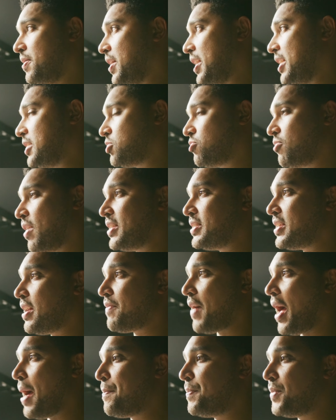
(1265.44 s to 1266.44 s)
it's great to
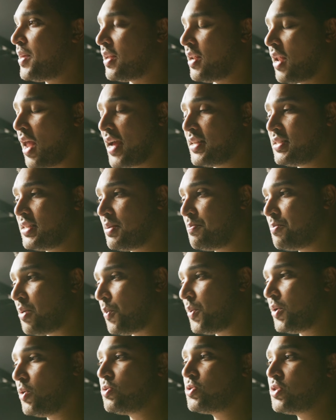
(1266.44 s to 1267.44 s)
have ambient lighting, but
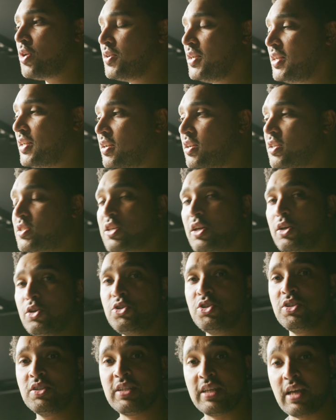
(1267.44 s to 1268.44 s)
we also needed a
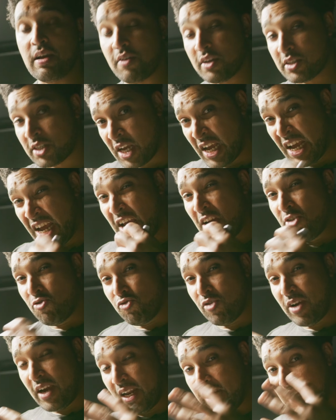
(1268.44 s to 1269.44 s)
solution to give us
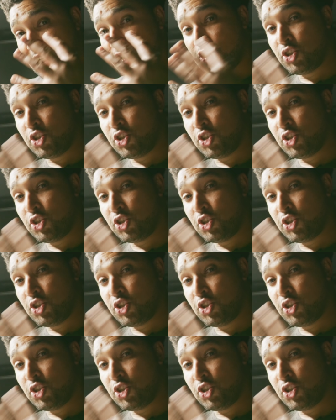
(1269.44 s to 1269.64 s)
really